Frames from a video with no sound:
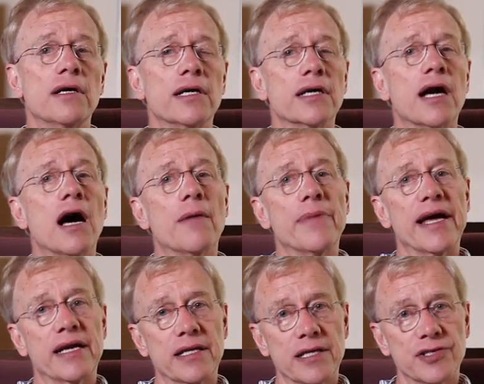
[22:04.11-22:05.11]
in
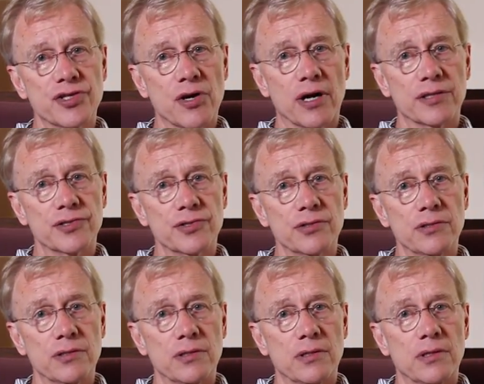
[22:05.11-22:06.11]
combating these thoughts?
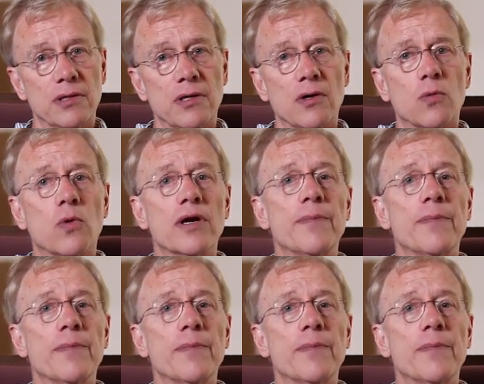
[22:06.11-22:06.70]
What